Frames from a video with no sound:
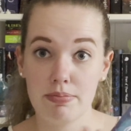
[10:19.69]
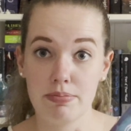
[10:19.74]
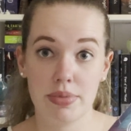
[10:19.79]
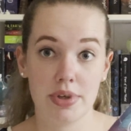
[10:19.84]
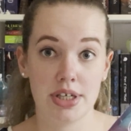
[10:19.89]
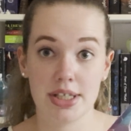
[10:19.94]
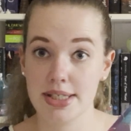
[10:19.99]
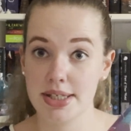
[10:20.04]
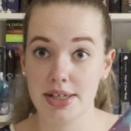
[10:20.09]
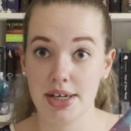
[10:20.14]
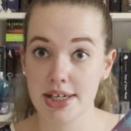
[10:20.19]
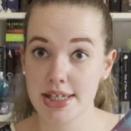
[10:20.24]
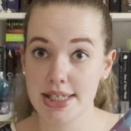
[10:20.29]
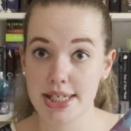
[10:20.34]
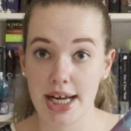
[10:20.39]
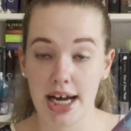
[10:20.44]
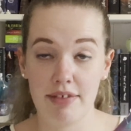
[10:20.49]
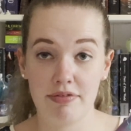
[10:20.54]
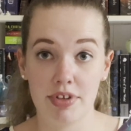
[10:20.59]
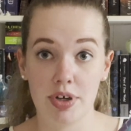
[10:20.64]
but it's nice to
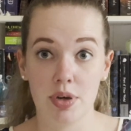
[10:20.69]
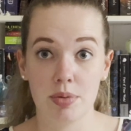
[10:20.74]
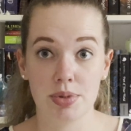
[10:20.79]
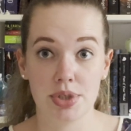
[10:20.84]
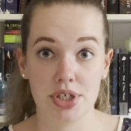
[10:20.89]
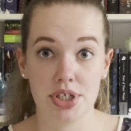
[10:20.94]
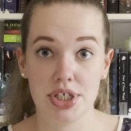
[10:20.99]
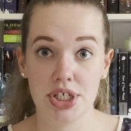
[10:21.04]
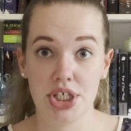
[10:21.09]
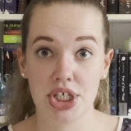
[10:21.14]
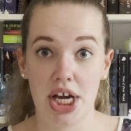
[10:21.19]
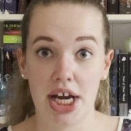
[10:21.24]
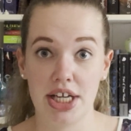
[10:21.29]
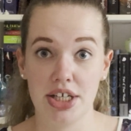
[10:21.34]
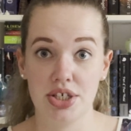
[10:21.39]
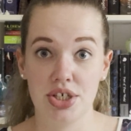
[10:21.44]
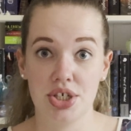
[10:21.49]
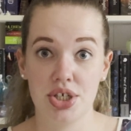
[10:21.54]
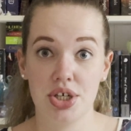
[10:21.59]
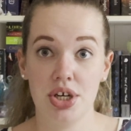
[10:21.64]
have the option to
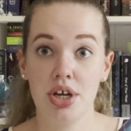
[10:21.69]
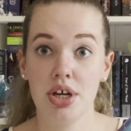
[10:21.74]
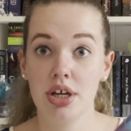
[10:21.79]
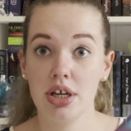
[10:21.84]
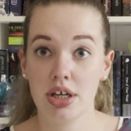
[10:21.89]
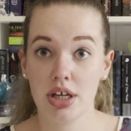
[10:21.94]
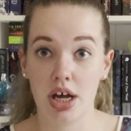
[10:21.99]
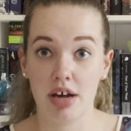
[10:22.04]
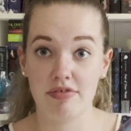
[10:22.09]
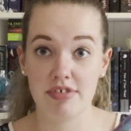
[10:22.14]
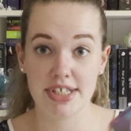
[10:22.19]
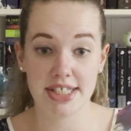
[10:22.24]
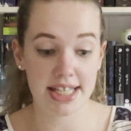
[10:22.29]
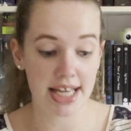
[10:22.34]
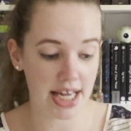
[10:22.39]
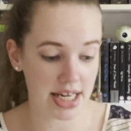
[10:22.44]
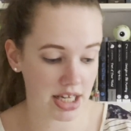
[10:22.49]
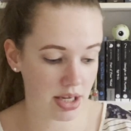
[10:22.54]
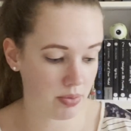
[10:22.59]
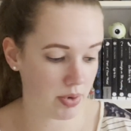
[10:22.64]
change covers
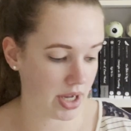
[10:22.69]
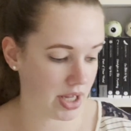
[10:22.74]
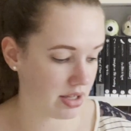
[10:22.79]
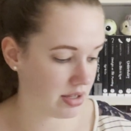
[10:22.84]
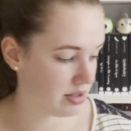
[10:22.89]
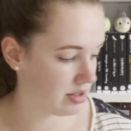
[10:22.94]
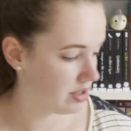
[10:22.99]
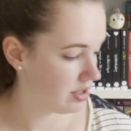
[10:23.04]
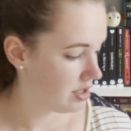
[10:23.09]
anyway.